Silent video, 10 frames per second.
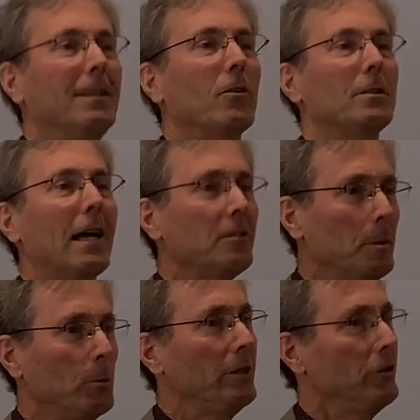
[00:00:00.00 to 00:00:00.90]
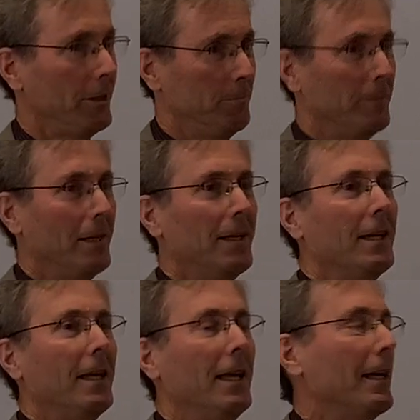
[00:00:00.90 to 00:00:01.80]
not to be rigid
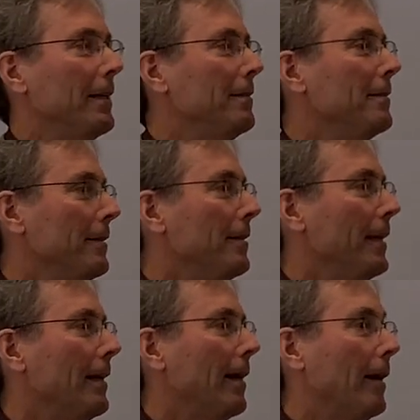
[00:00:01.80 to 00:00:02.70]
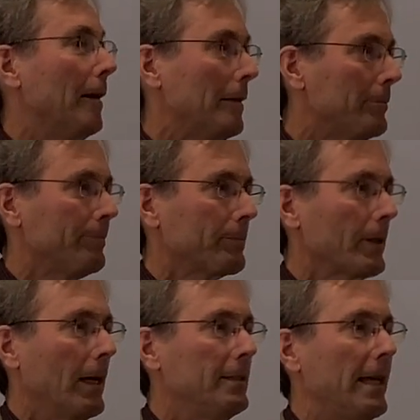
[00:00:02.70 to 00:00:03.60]
in our
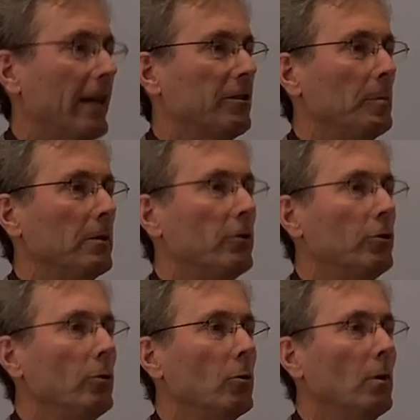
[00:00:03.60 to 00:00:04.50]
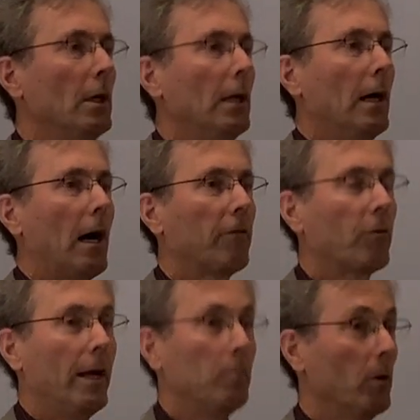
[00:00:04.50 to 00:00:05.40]
attachment to our
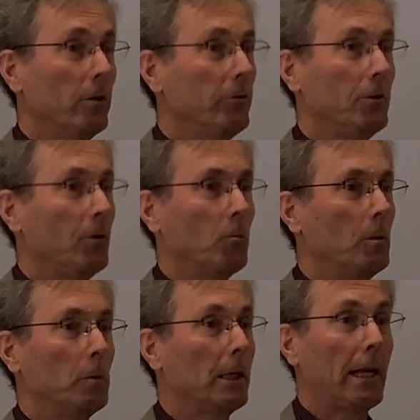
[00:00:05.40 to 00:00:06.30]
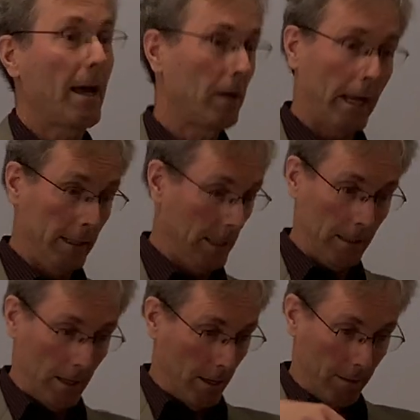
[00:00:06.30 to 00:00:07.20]
frameworks. We can have an idea
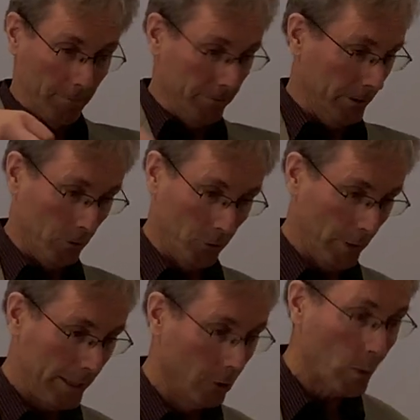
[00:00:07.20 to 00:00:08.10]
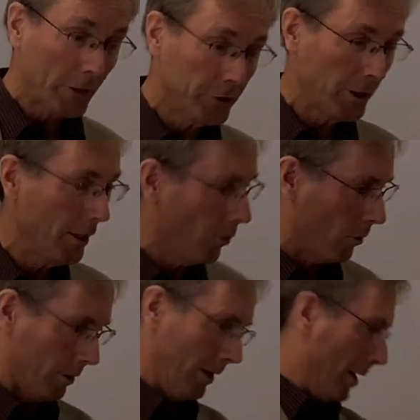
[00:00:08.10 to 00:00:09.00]
of Greater Russia
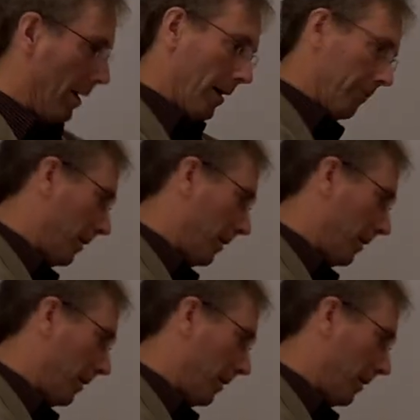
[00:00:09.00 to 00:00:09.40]
or of